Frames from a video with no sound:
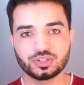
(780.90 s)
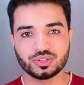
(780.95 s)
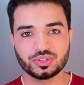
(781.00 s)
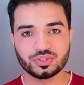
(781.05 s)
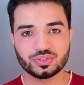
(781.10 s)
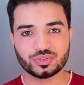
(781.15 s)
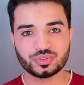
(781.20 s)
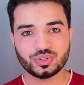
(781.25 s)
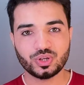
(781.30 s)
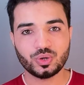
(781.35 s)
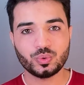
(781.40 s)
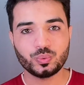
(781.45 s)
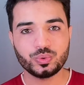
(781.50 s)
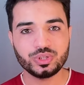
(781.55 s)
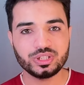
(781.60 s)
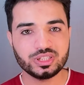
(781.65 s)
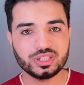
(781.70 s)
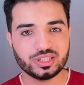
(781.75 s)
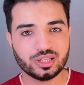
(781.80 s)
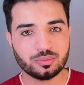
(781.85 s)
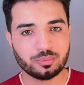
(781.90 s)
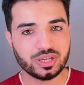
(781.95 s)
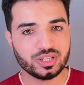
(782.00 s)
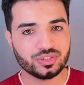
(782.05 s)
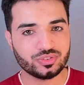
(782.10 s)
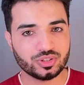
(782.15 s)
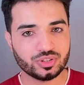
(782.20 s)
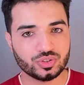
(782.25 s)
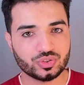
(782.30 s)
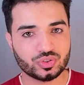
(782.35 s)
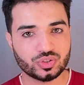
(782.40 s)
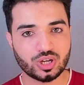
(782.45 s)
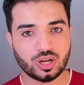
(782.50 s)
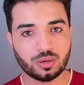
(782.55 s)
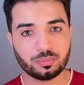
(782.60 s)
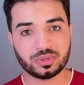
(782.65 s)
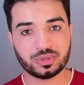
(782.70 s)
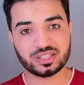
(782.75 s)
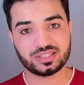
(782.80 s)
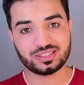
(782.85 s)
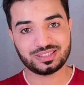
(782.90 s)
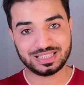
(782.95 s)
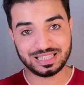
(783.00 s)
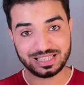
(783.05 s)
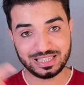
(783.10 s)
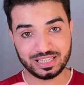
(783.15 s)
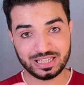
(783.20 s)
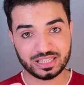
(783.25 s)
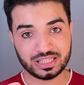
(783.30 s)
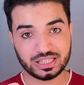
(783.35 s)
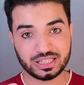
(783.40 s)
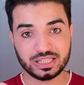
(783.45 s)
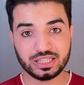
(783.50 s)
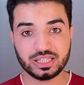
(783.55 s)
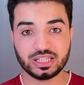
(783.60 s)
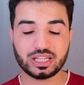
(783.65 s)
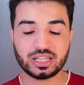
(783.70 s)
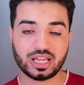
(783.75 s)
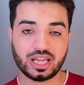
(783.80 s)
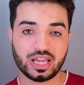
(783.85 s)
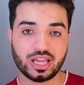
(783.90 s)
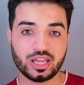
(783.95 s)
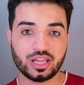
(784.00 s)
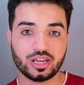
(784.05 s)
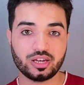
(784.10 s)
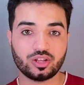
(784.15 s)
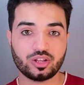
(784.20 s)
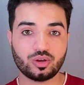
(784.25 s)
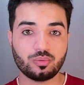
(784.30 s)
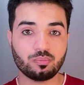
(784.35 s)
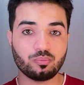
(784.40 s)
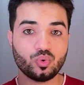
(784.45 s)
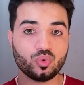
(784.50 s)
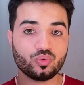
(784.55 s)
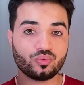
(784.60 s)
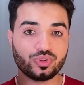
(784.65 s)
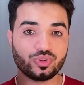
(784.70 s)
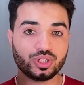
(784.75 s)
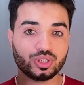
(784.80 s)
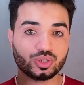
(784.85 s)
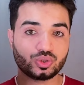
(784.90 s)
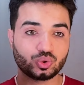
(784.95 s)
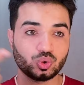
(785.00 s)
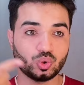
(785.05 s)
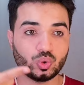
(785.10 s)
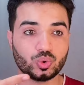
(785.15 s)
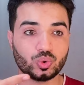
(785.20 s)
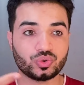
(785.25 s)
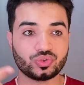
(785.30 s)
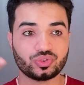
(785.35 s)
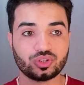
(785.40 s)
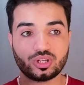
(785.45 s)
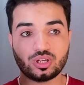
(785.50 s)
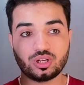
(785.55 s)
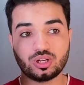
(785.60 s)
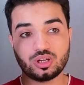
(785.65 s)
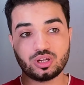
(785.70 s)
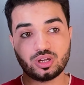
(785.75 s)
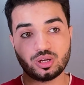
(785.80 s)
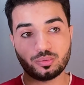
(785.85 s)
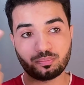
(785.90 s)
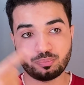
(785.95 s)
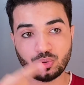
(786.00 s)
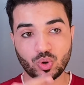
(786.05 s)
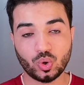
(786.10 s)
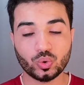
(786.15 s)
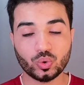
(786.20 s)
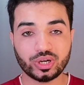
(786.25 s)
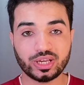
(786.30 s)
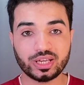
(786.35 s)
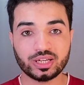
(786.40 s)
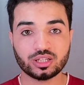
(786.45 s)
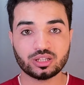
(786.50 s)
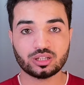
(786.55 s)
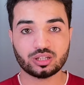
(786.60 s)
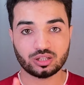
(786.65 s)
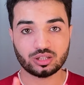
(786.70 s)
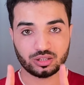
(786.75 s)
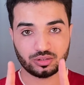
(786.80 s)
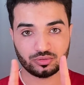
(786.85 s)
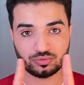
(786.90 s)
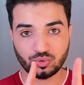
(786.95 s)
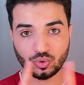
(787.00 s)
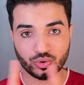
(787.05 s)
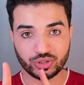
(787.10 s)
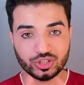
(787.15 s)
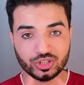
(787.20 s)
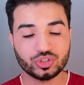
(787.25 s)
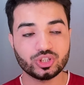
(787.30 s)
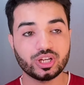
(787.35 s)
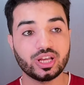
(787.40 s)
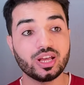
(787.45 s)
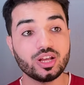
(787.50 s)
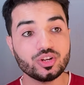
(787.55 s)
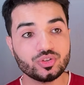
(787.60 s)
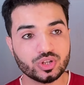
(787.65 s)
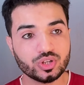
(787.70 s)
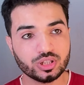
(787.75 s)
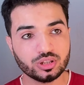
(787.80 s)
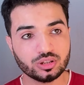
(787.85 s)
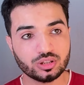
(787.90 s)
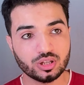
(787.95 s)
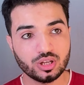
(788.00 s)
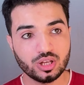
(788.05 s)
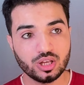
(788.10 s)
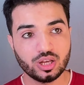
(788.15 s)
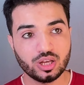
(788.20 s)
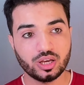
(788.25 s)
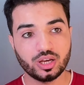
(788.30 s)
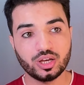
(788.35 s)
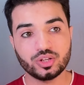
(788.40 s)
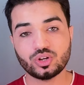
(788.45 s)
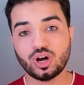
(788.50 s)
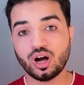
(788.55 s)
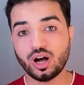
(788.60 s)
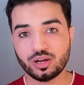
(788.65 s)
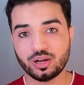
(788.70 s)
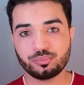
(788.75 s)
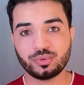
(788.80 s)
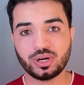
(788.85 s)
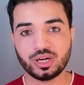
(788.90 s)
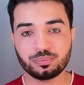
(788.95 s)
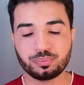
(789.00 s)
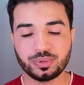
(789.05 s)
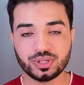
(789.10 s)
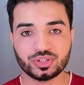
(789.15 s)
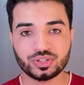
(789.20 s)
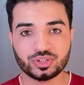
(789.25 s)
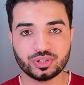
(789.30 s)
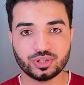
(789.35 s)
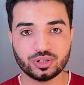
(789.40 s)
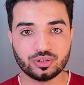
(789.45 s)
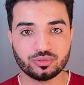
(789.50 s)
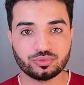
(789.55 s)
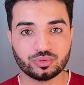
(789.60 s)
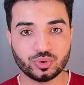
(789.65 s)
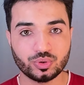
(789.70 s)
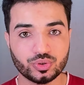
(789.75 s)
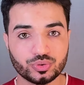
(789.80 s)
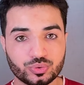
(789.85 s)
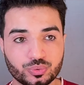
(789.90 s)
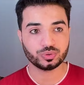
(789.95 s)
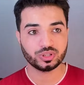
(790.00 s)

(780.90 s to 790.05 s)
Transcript: so we did amazing job selecting and moving towards opponent for each agent and on my patreon of course we're